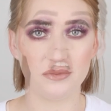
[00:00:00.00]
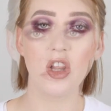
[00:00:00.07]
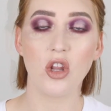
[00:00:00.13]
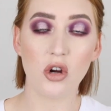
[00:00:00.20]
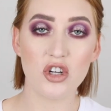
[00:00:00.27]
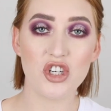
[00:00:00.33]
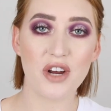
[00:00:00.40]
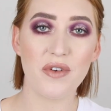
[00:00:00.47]

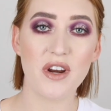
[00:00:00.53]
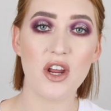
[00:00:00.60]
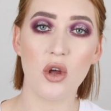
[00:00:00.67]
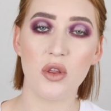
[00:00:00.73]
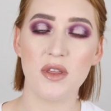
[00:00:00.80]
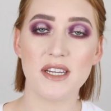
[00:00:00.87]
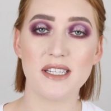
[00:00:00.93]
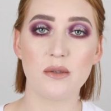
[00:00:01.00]
Longevity
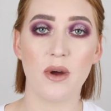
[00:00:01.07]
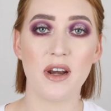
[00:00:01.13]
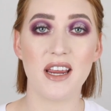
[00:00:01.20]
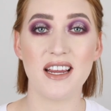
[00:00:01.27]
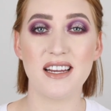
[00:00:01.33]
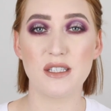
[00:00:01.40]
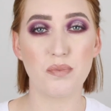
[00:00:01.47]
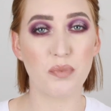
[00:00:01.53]
on this one
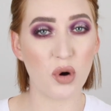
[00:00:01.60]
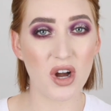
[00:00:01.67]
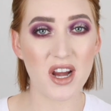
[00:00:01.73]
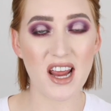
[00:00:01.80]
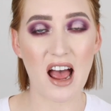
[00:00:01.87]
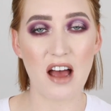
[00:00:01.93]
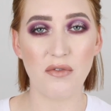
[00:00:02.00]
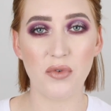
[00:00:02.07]
is
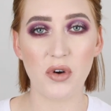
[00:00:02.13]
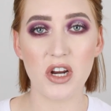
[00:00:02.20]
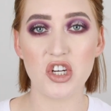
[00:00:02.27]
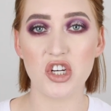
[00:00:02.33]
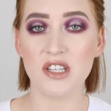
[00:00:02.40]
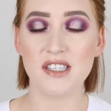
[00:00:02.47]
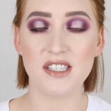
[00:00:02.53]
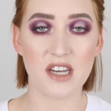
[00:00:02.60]
pretty
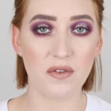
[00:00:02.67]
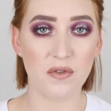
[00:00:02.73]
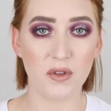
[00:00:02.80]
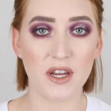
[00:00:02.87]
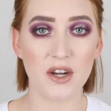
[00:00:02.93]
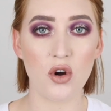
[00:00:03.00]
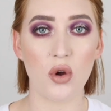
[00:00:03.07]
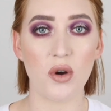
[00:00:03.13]
average. It's
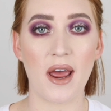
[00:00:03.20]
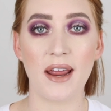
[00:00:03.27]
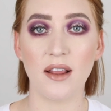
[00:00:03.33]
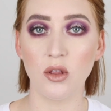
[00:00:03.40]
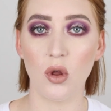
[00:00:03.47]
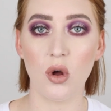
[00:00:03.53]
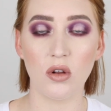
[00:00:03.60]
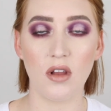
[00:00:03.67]
definitely not a
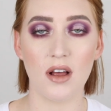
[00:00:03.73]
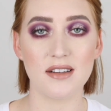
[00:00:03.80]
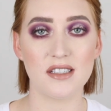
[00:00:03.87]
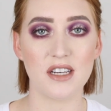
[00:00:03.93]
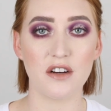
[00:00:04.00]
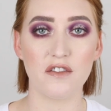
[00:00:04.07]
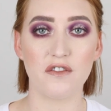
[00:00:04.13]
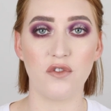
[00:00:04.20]

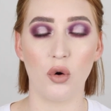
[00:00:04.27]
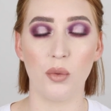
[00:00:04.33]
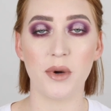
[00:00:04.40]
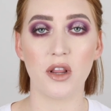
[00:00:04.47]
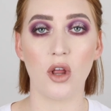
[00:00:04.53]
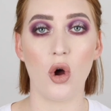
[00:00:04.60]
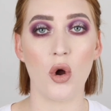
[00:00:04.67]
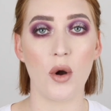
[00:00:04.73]
long-lasting
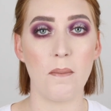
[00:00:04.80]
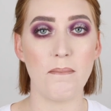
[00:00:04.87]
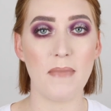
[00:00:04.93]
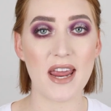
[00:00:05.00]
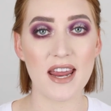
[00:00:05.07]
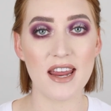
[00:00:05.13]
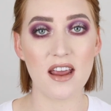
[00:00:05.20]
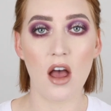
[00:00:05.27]
formula on
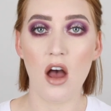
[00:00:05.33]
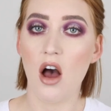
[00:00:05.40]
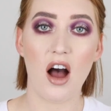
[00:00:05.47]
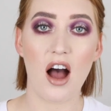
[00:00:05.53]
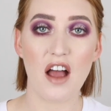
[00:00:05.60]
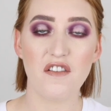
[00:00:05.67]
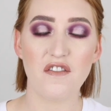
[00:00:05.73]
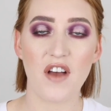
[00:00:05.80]
me.
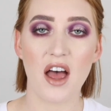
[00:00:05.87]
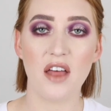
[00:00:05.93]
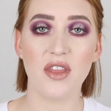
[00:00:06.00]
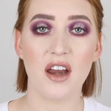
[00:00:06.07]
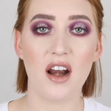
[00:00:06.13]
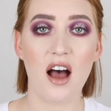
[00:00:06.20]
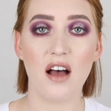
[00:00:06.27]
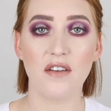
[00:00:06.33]
I found
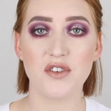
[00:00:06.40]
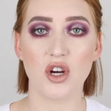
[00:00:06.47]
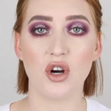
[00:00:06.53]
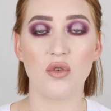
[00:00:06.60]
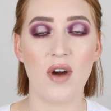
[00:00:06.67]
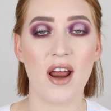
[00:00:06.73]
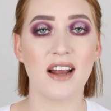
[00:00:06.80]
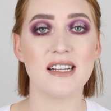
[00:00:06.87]
that after
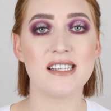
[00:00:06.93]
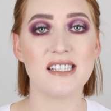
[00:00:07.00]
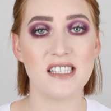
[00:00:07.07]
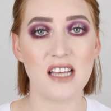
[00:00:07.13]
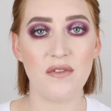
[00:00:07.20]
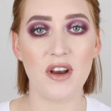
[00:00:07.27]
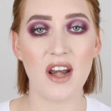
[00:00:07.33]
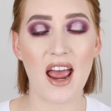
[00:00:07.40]
around
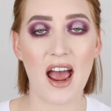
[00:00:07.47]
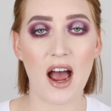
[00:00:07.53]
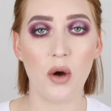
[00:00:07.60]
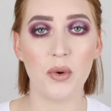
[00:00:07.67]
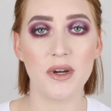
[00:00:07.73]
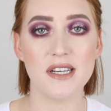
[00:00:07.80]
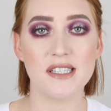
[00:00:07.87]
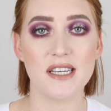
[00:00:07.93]
seven
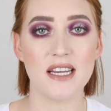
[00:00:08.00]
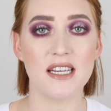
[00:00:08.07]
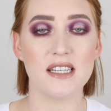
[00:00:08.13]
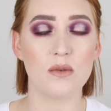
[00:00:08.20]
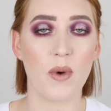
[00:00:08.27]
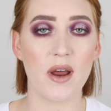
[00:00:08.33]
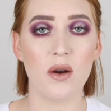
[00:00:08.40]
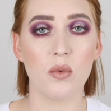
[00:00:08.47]
hours
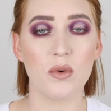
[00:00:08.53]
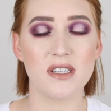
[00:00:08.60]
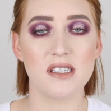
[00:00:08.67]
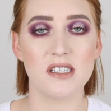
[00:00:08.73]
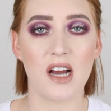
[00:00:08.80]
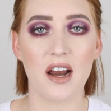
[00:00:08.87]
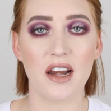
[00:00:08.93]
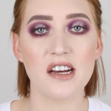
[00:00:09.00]
is when it was
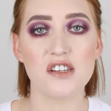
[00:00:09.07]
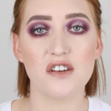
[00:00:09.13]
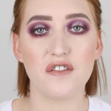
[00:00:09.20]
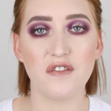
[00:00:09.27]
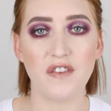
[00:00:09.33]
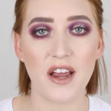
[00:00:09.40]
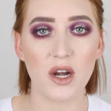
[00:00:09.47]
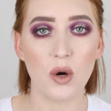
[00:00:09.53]
starting to
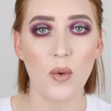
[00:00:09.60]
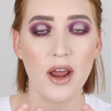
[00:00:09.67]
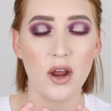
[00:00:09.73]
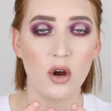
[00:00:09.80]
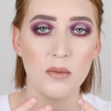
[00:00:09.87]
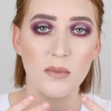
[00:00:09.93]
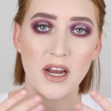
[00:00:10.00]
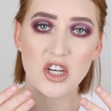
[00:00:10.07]
fade away
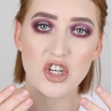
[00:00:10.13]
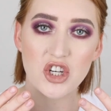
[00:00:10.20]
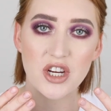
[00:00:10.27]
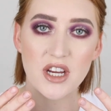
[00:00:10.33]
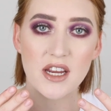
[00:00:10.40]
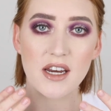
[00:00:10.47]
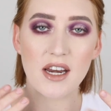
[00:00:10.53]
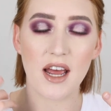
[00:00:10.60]
on my
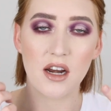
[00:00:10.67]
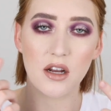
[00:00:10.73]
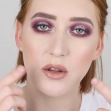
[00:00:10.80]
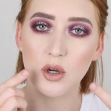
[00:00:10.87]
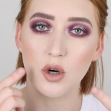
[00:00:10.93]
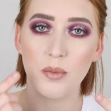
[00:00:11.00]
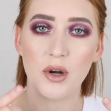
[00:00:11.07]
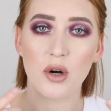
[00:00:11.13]
chin and a
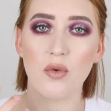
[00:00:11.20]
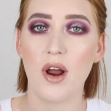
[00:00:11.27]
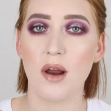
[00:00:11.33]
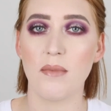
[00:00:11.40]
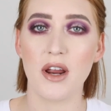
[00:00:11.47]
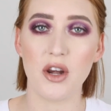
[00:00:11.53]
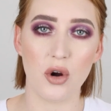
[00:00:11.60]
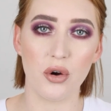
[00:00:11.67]
little bit
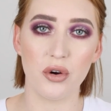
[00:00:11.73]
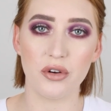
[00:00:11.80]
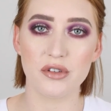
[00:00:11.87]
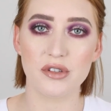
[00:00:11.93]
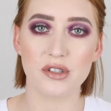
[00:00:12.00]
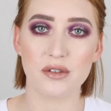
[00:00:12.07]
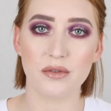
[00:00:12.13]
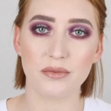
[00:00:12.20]
around my
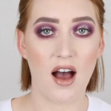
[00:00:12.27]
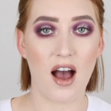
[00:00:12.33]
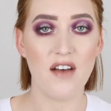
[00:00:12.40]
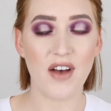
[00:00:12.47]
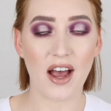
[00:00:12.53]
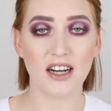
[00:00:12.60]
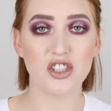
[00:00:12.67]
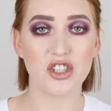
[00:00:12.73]
nose.
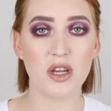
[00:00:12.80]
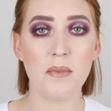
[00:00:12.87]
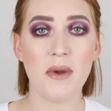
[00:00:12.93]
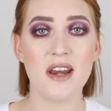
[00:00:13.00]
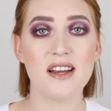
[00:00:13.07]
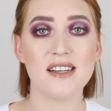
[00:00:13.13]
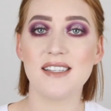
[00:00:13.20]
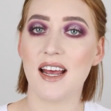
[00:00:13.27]
I've actually
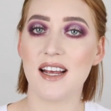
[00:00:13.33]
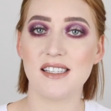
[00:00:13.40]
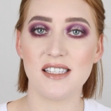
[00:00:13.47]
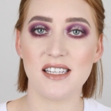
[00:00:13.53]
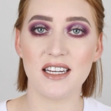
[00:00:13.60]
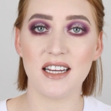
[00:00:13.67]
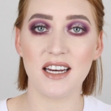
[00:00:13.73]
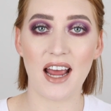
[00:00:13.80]
been
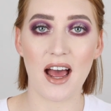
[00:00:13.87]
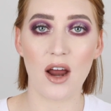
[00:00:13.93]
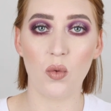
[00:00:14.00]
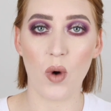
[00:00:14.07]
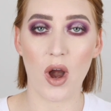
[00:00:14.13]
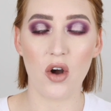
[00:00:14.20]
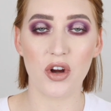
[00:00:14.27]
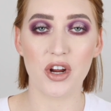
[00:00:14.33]
testing it
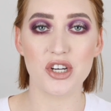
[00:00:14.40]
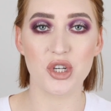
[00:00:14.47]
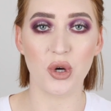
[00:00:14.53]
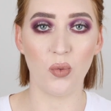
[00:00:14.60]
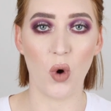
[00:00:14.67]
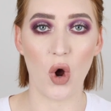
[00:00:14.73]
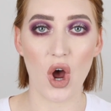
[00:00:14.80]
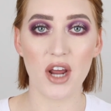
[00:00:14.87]
out, wearing it
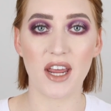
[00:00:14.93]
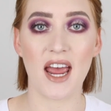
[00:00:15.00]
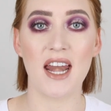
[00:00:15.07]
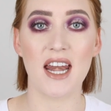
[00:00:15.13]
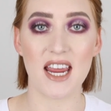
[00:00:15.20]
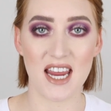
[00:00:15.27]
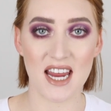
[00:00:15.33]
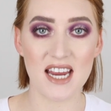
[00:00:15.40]
to work,
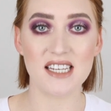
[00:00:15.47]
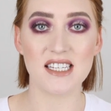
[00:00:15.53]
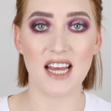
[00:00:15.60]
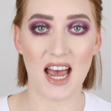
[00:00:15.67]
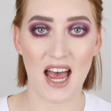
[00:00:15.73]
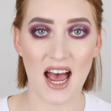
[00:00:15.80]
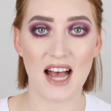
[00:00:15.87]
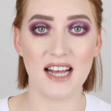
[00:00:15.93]
and it
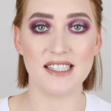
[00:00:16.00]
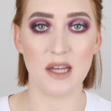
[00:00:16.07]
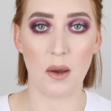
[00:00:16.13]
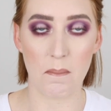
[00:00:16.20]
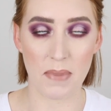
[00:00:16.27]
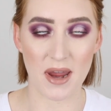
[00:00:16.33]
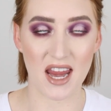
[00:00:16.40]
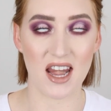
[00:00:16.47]
has
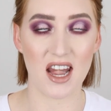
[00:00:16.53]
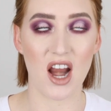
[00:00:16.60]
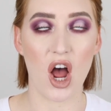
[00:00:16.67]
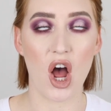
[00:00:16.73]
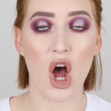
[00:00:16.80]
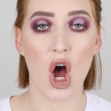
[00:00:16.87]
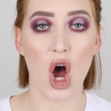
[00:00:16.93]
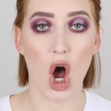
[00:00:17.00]
been
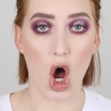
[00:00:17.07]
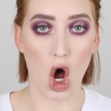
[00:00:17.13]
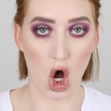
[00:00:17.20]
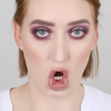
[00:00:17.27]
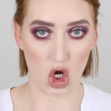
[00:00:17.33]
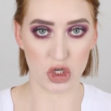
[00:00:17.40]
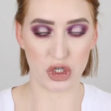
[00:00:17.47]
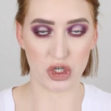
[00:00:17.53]

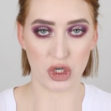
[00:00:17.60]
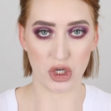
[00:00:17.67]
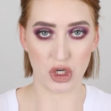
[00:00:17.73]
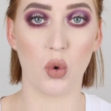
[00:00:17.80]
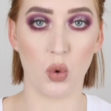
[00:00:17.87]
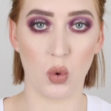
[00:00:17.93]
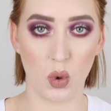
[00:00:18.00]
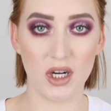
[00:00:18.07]
hot,
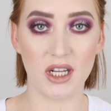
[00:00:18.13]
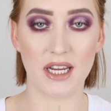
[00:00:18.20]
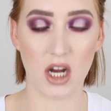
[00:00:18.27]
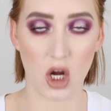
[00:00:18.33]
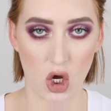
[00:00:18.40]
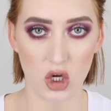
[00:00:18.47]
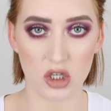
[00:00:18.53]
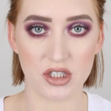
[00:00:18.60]
really
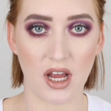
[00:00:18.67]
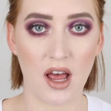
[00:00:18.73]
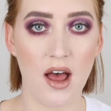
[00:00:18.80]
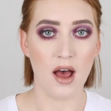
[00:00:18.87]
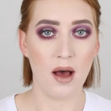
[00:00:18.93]
hot.